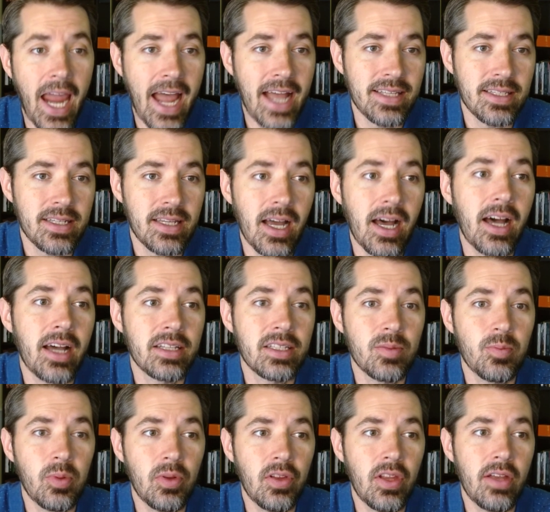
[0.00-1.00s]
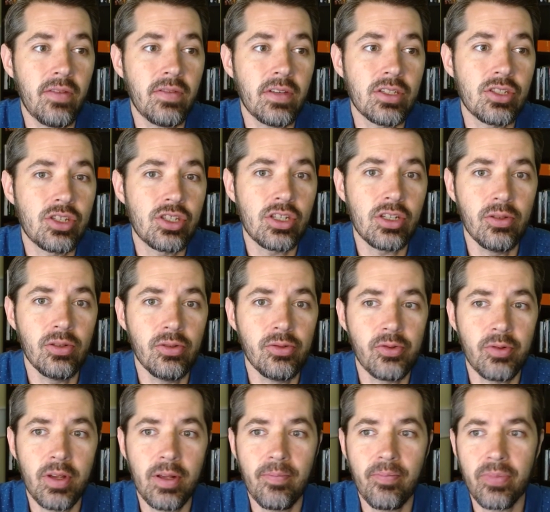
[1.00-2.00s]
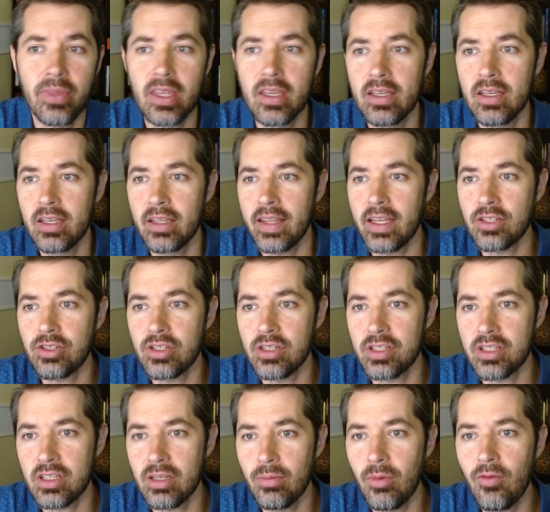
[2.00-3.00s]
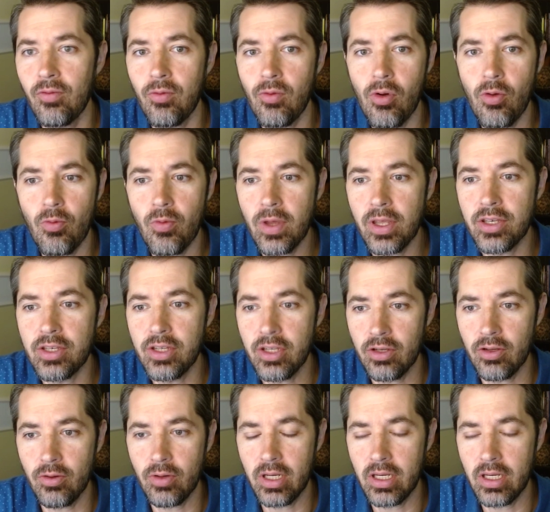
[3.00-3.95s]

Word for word: as God's beloved children that's just some of what we do.